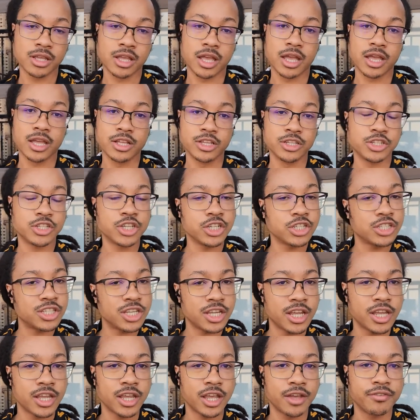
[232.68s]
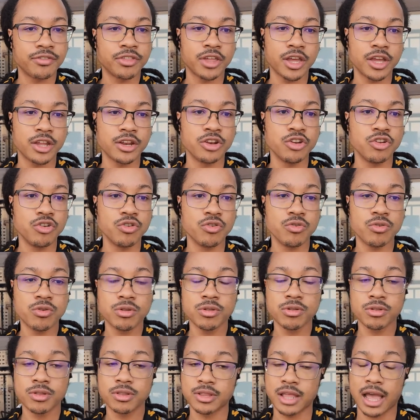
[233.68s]
and just seeing if they knew
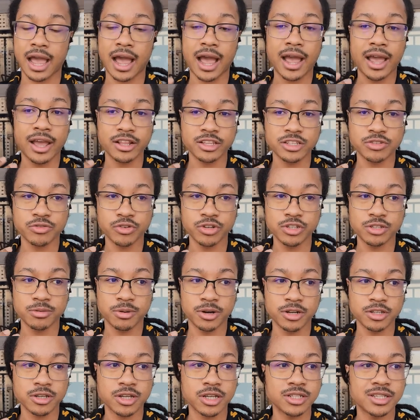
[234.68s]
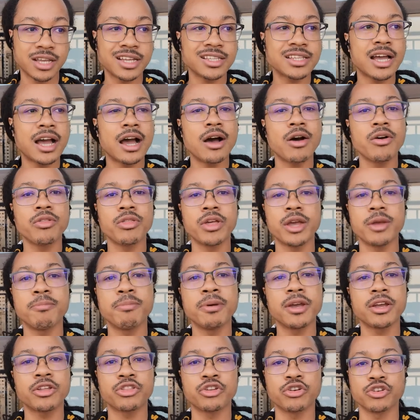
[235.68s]
that I had street smarts, because that's how they
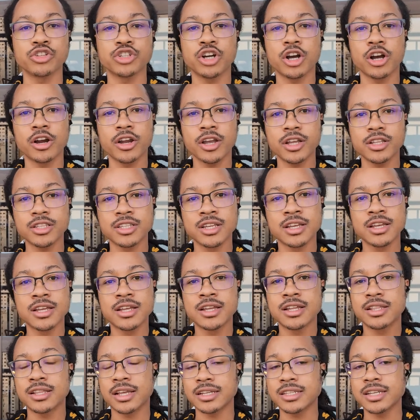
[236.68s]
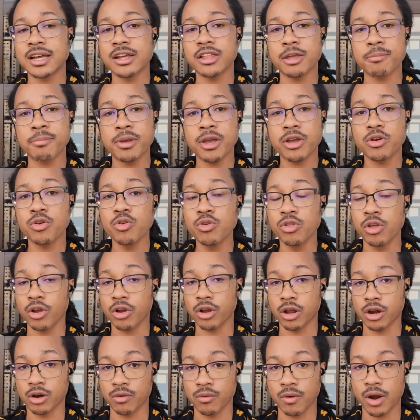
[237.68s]
pick their targets. That's how they pick who they're
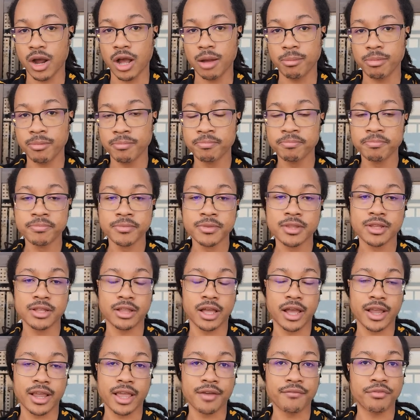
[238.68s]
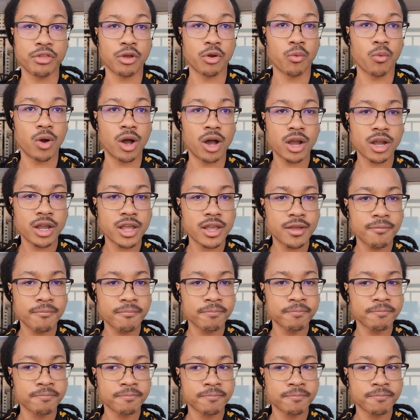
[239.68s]
gonna rob. Like if they're walking